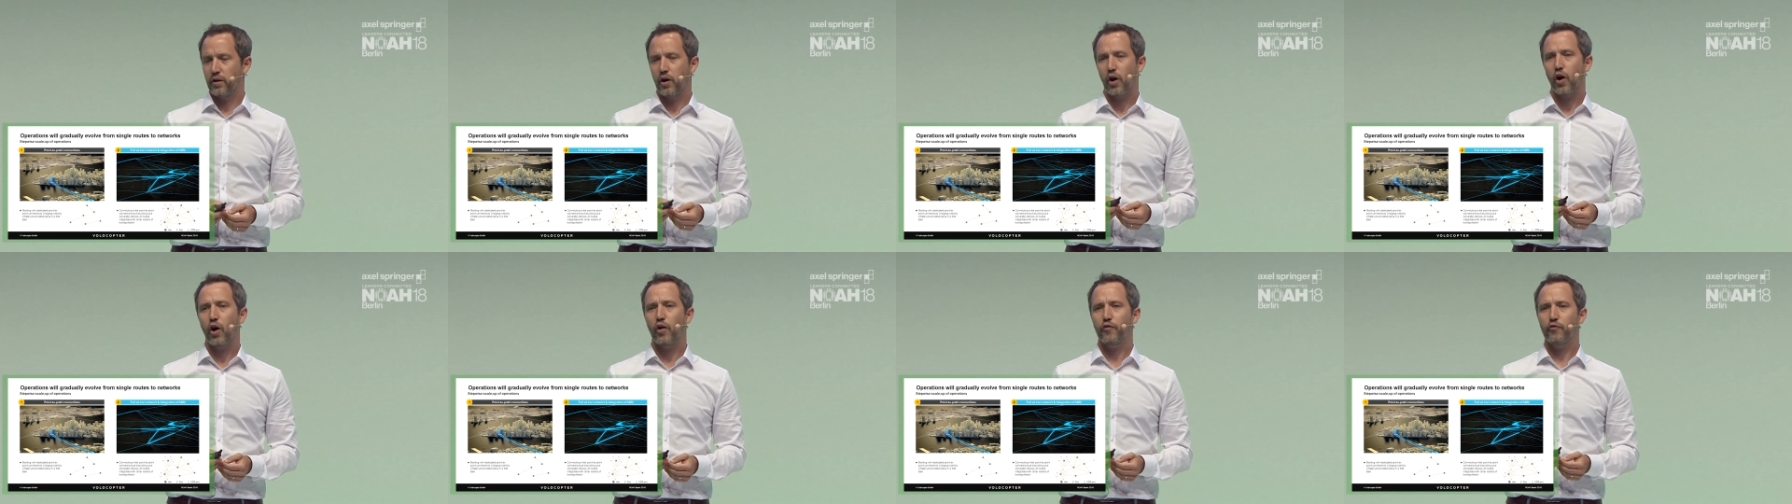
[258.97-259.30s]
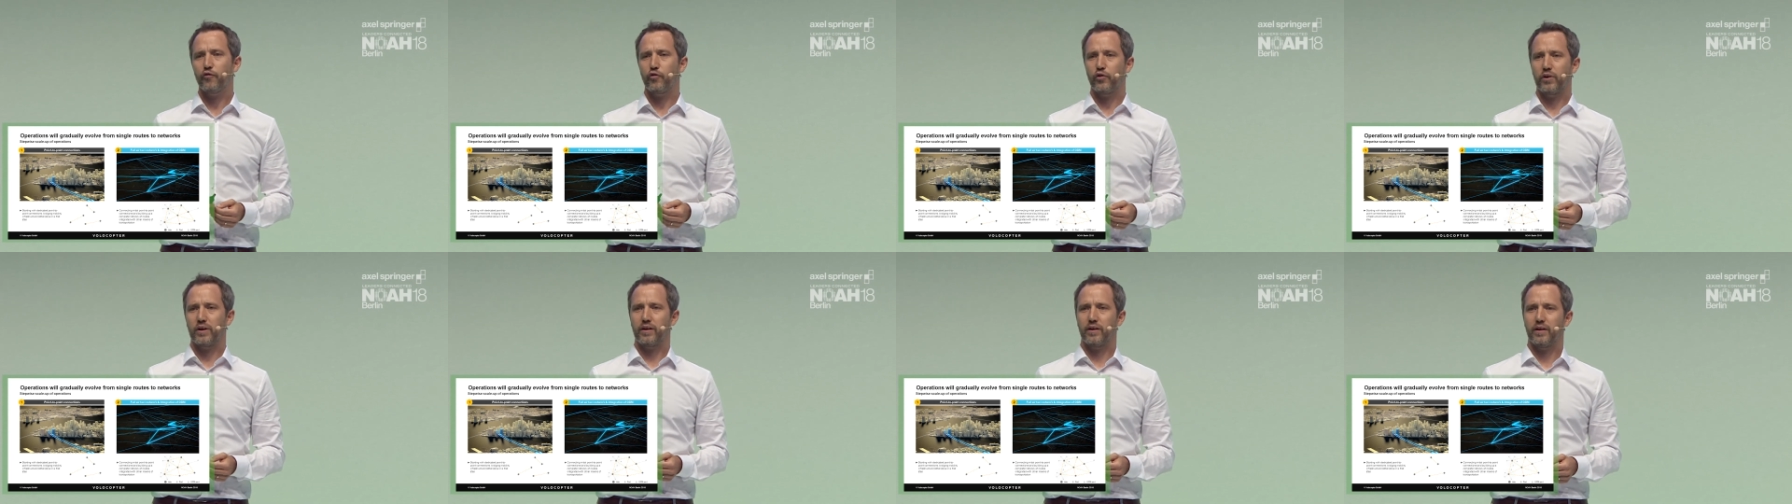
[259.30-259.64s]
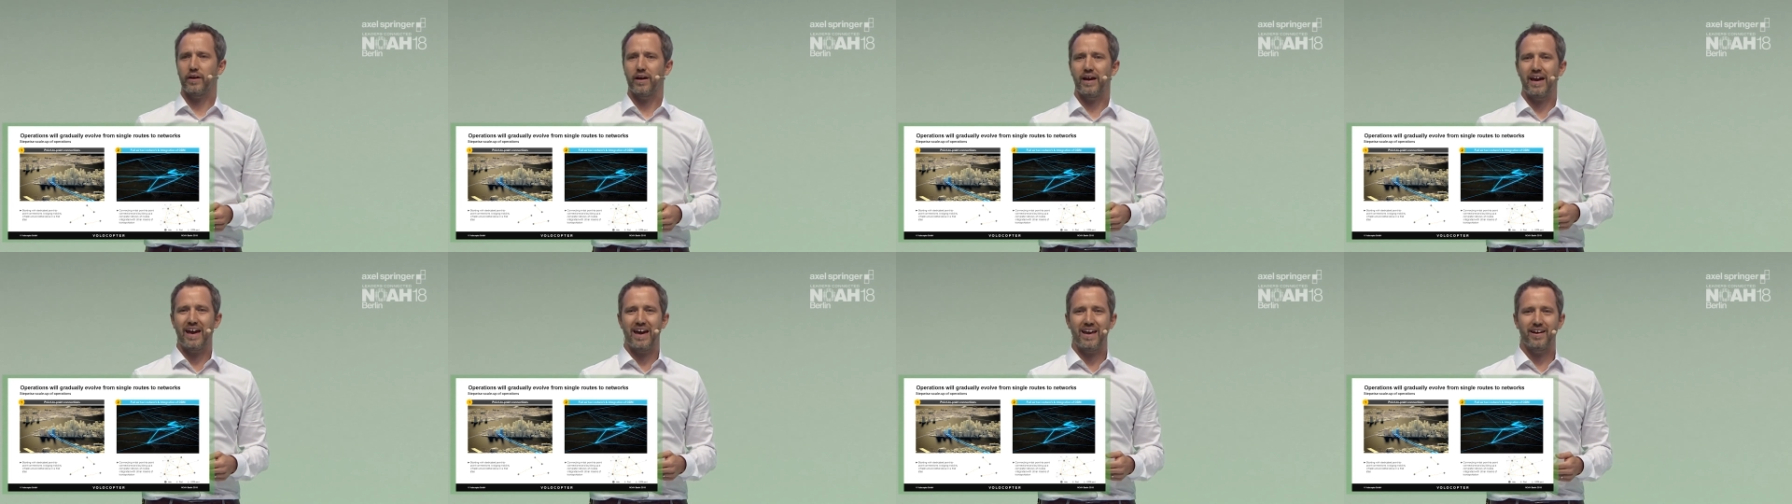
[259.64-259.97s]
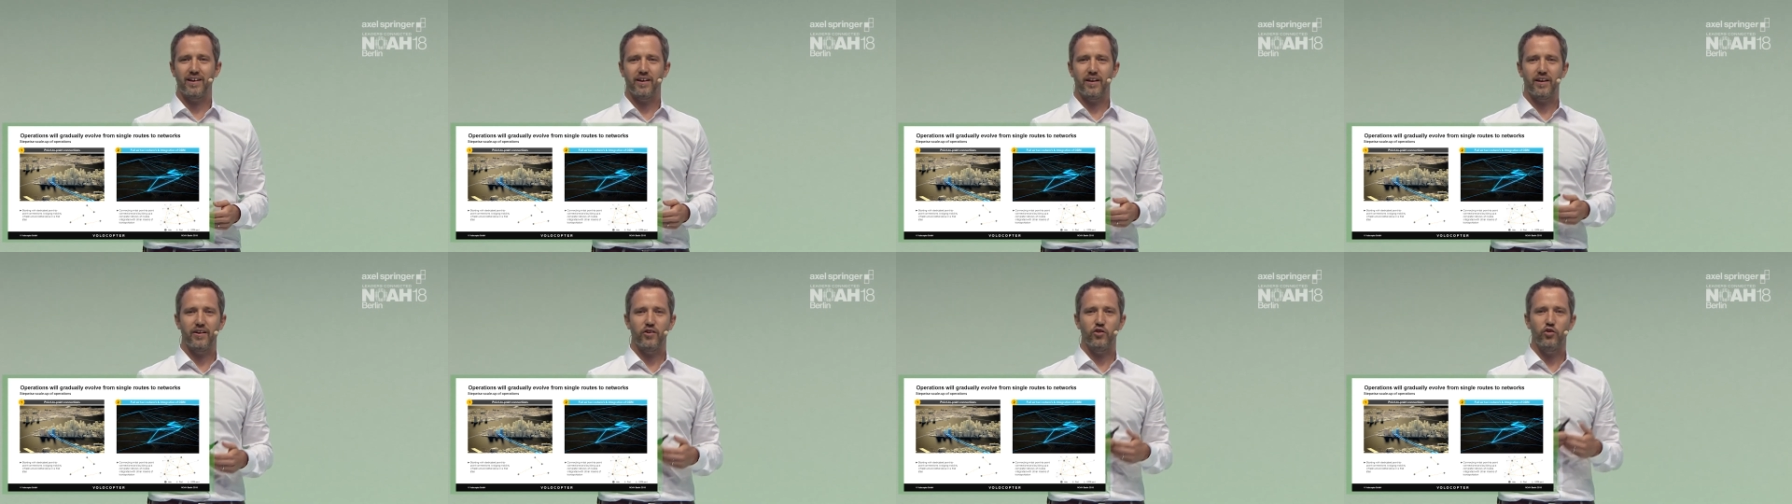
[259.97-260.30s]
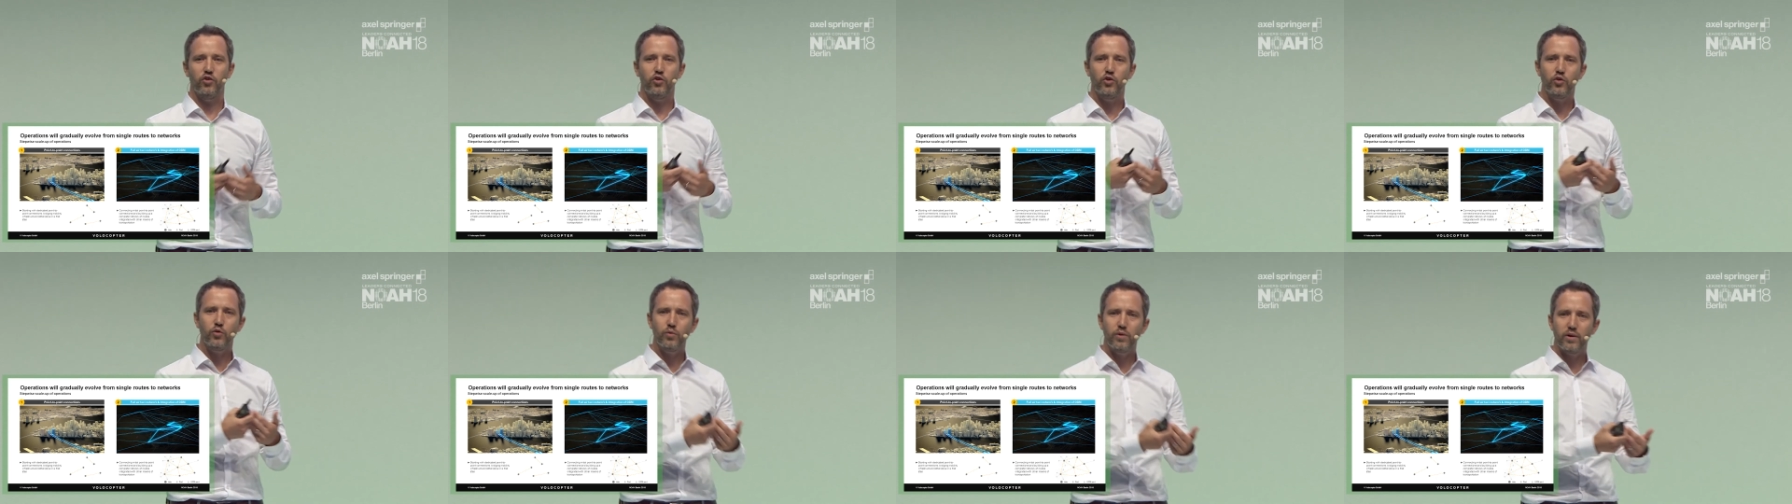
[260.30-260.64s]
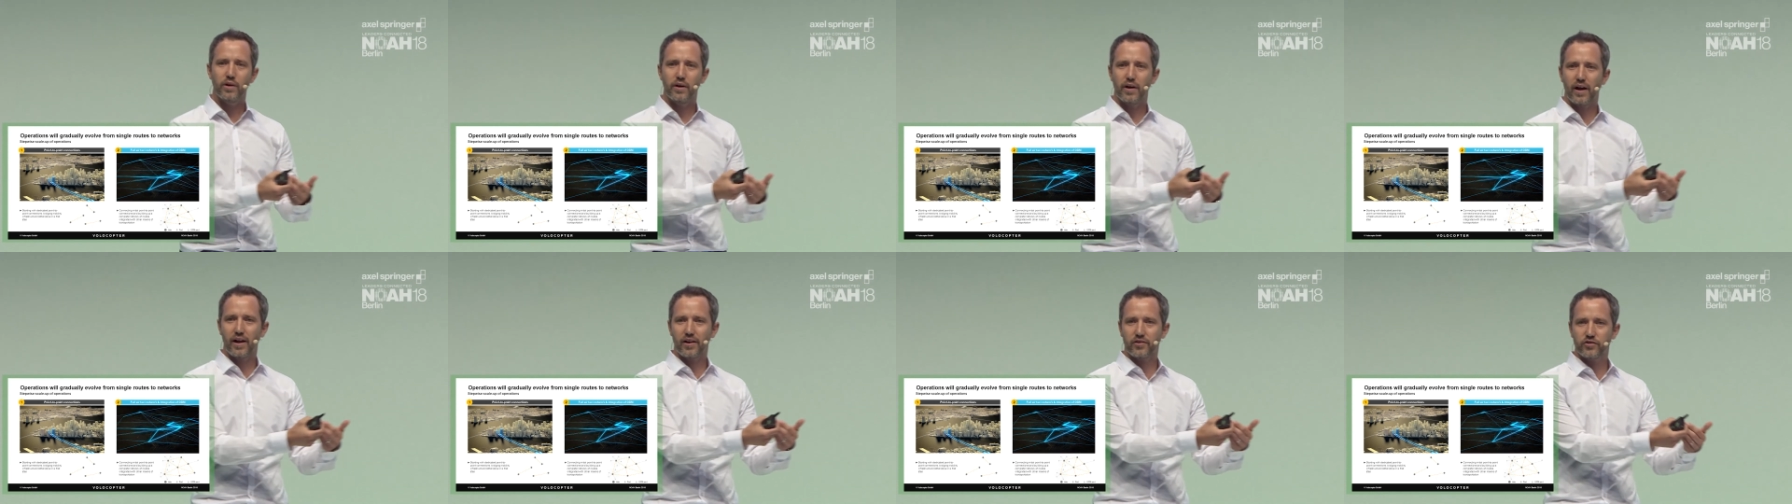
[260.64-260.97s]
offering a new
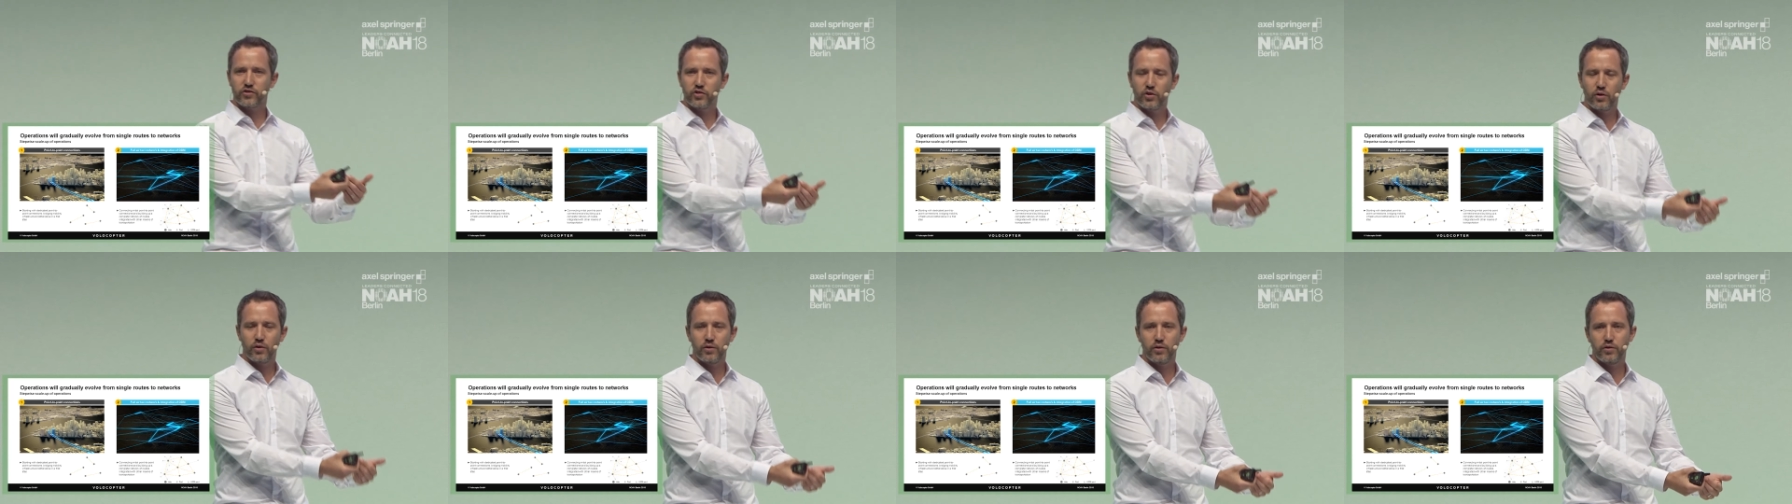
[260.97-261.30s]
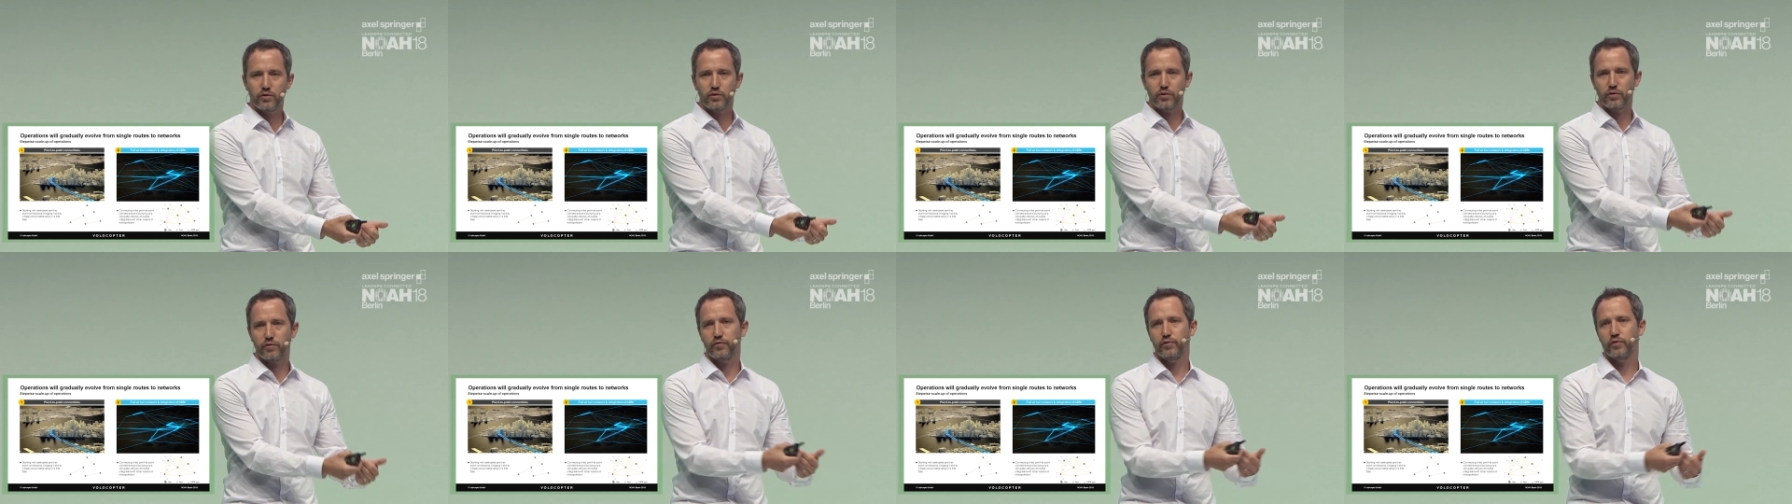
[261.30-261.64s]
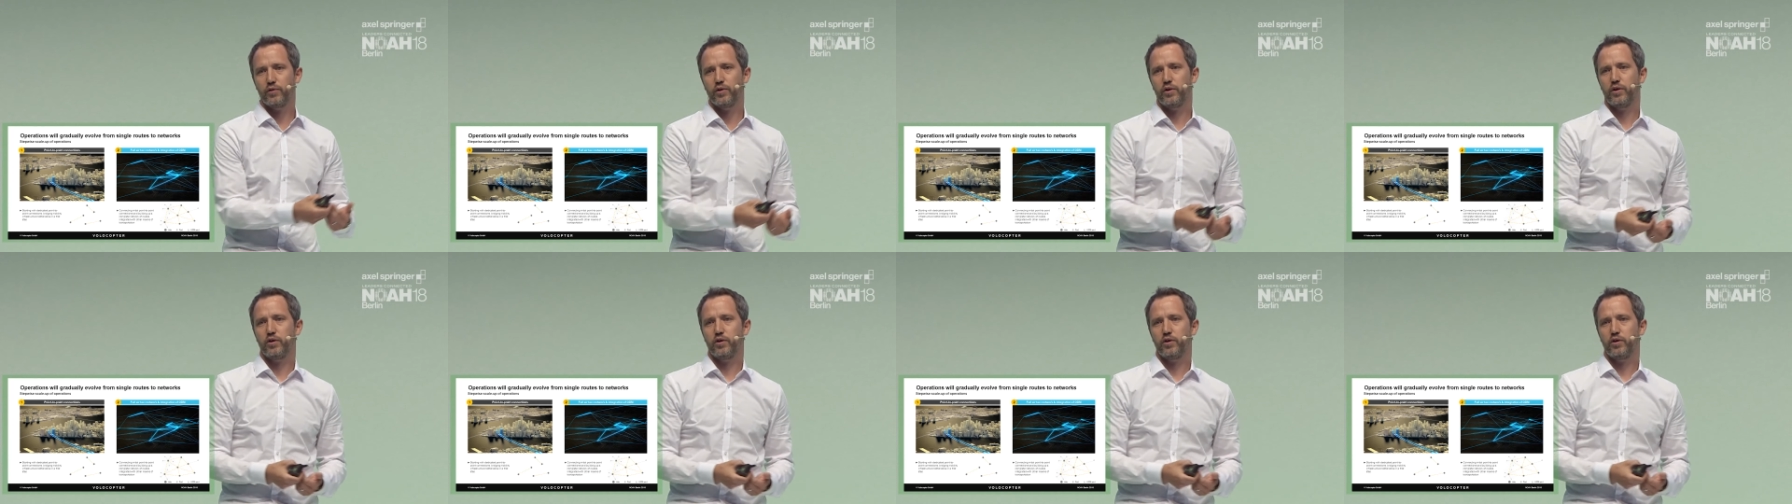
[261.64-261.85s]
alternative